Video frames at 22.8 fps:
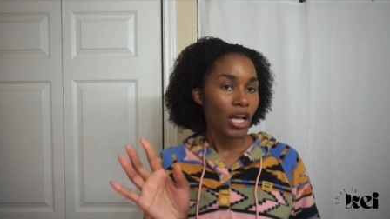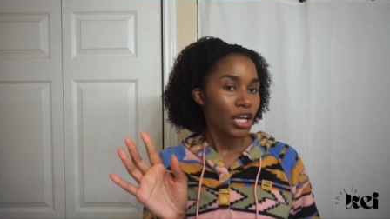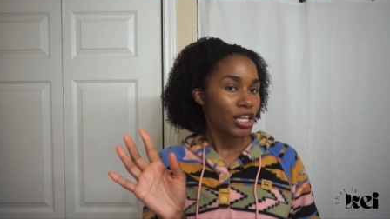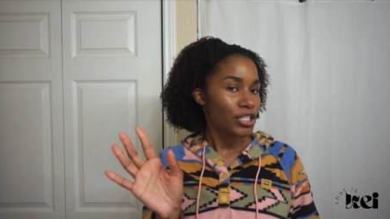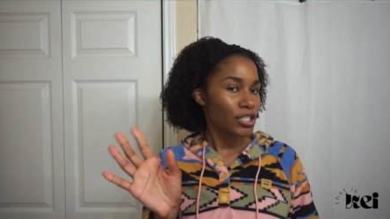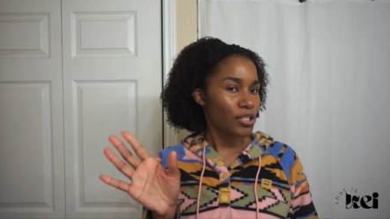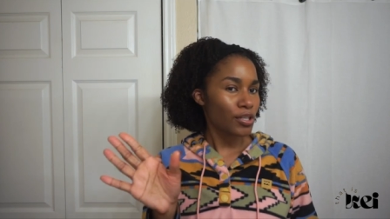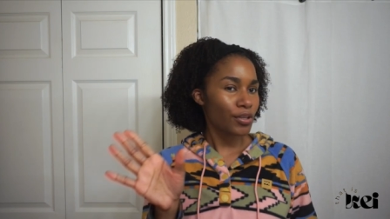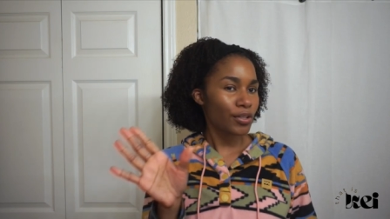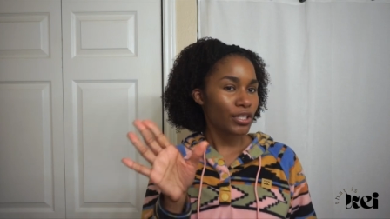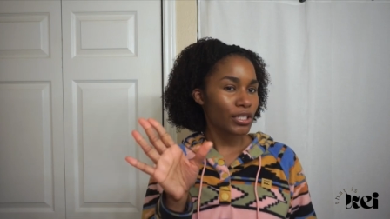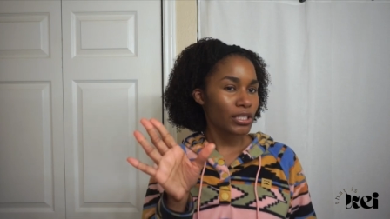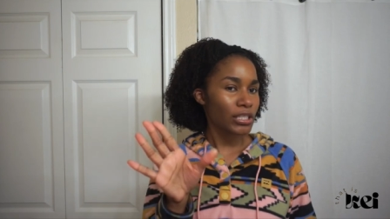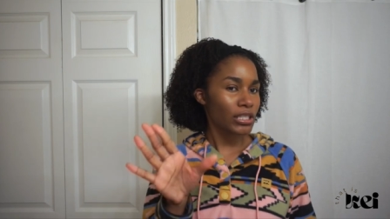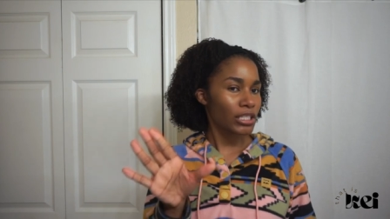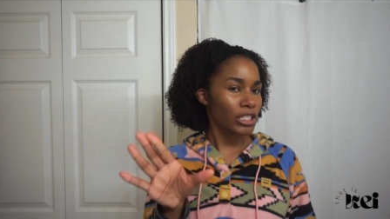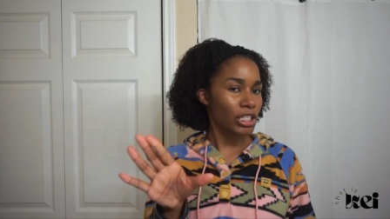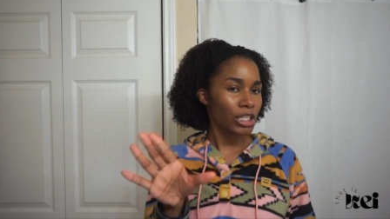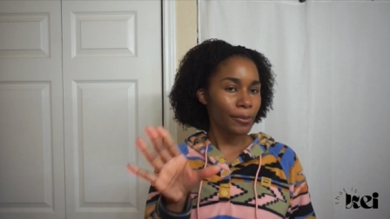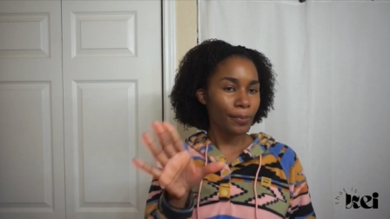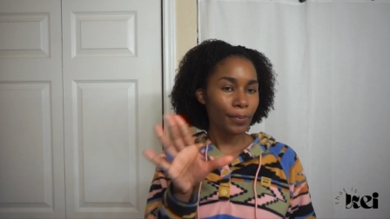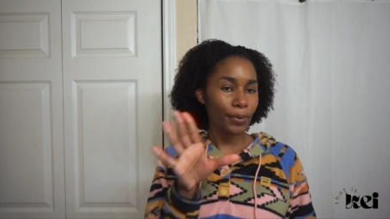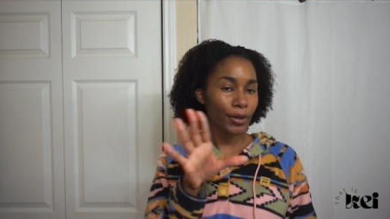So they're
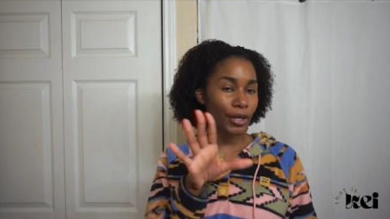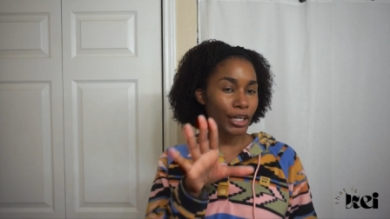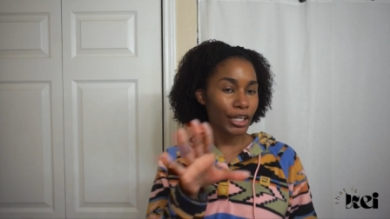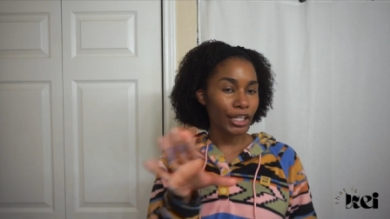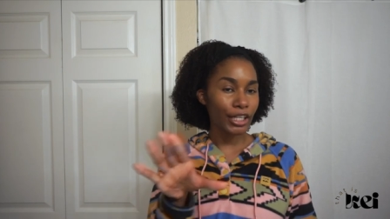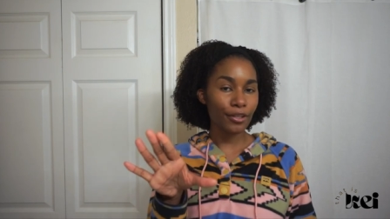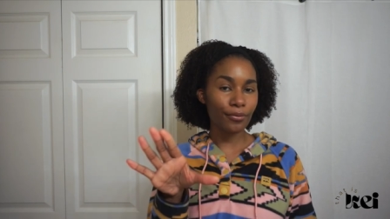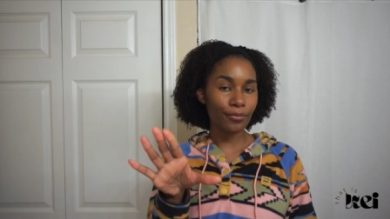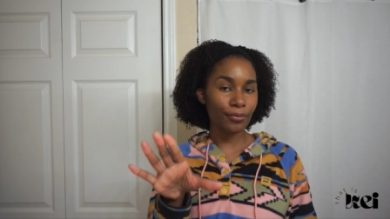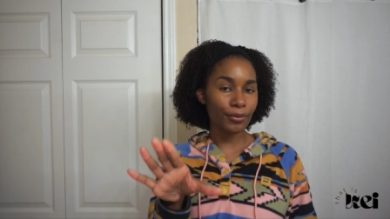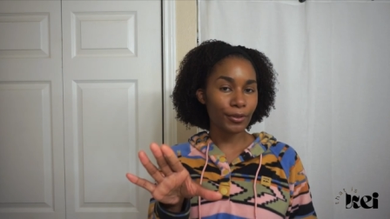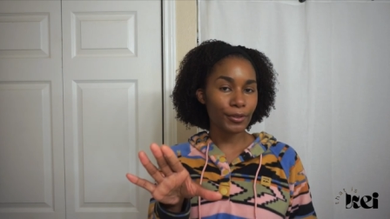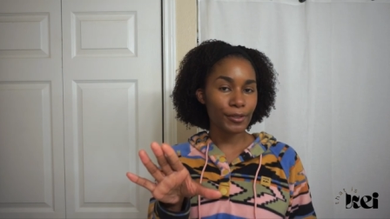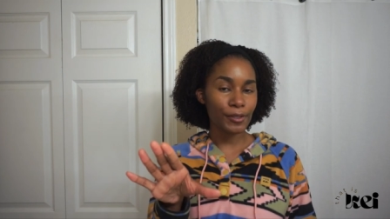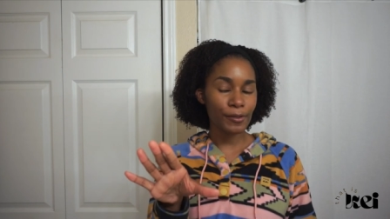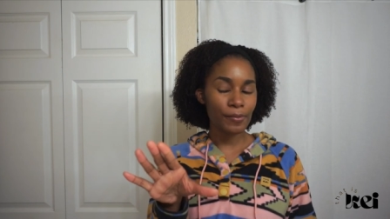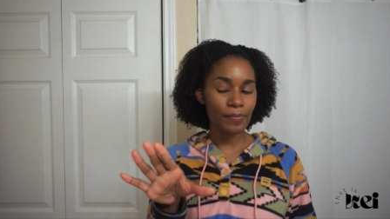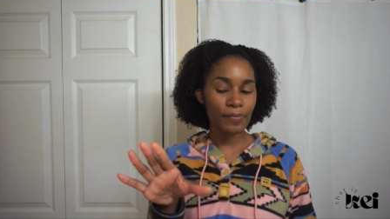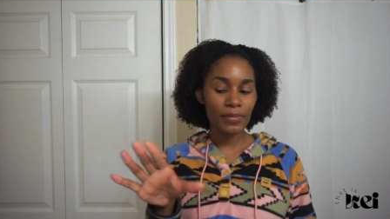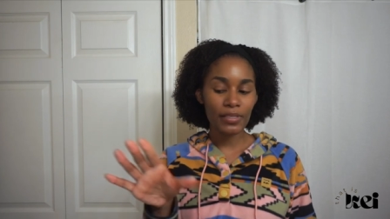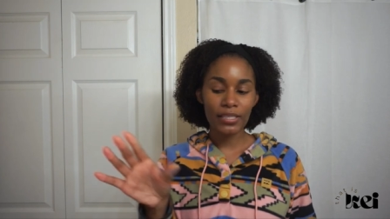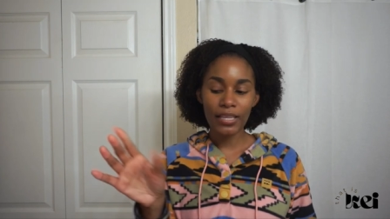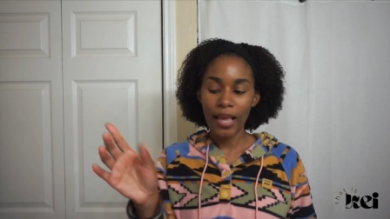still pretty
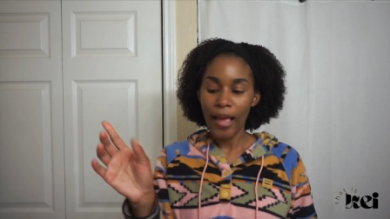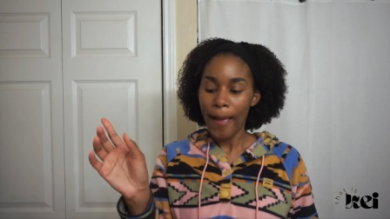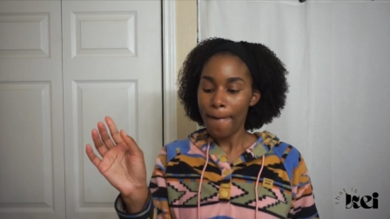groomed,